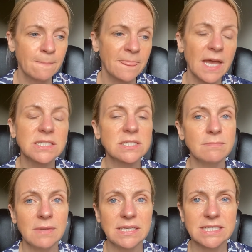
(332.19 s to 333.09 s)
That doesn't
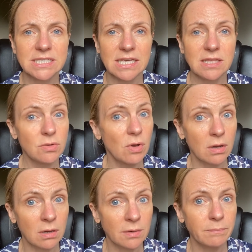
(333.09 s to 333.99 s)
mean to say that you
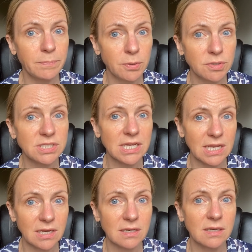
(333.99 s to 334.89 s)
can't put
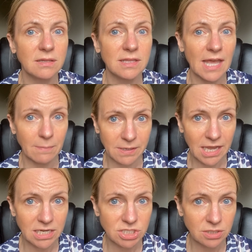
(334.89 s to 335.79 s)
in the
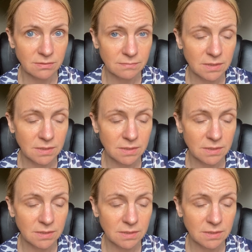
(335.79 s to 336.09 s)
application.